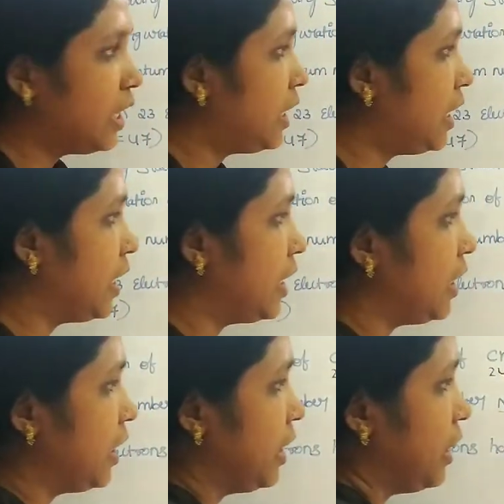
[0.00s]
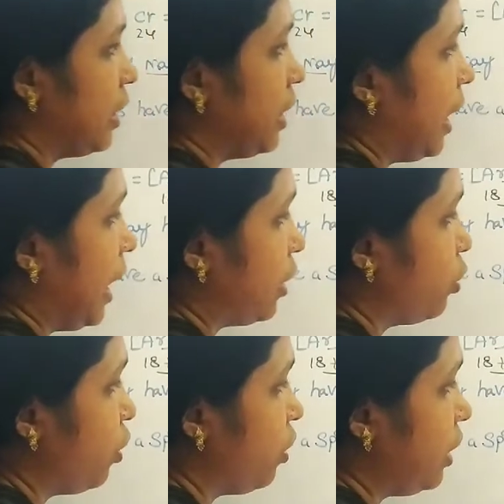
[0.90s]
10.
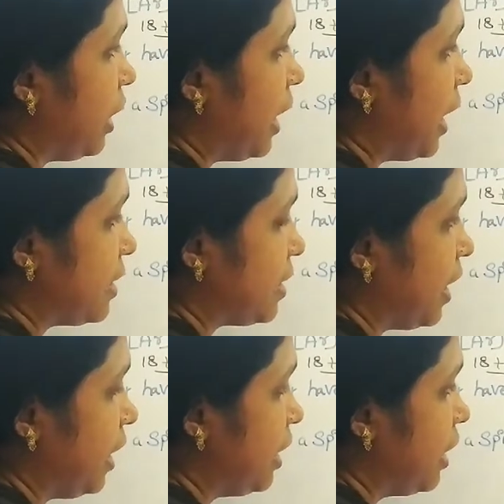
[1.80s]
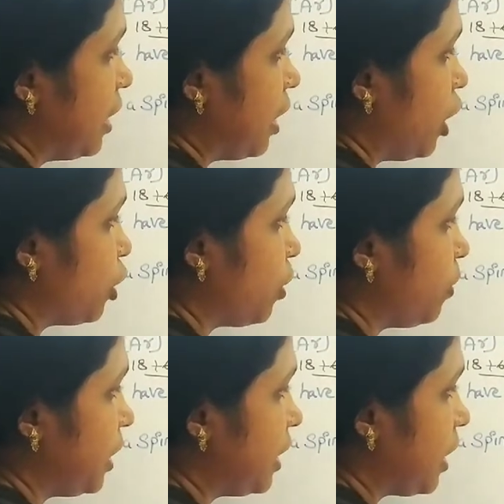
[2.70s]
Argon has a
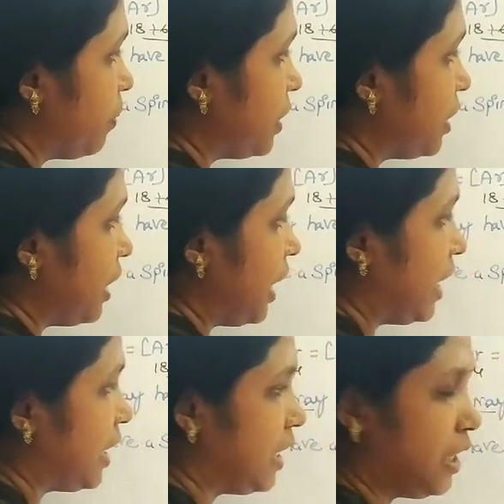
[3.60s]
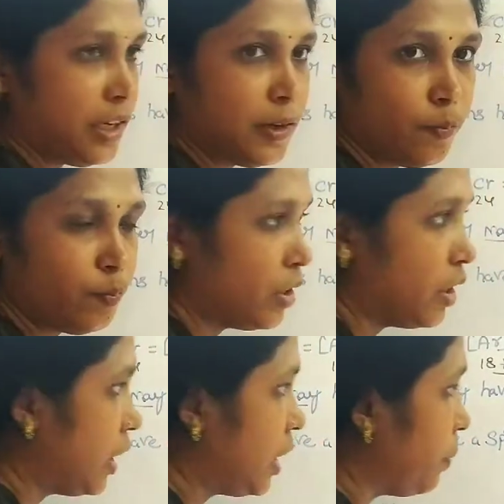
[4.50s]
atomic number 18.
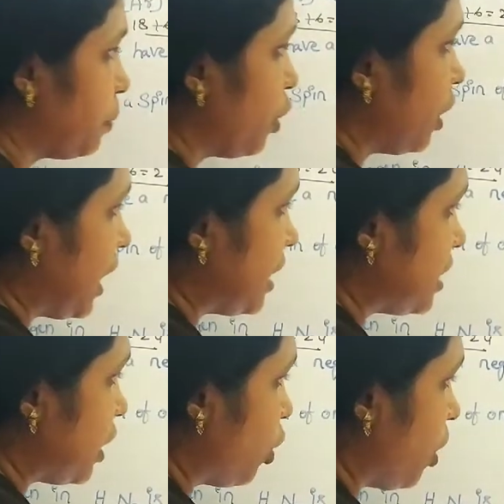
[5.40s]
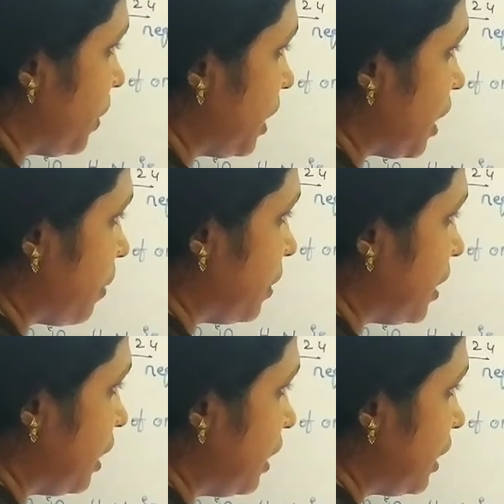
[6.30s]
Krypton has atomic number
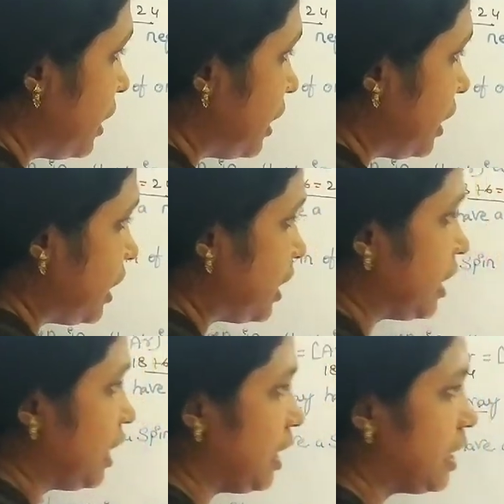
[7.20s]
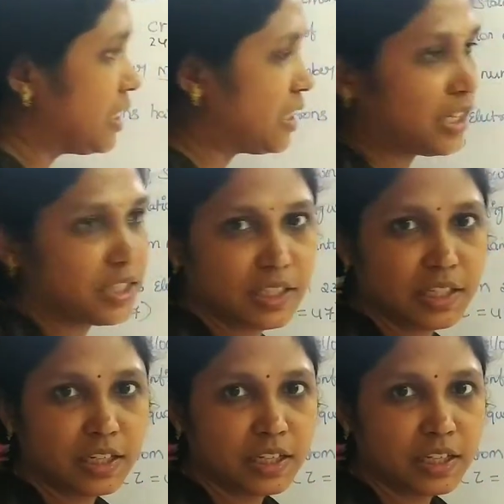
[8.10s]
36.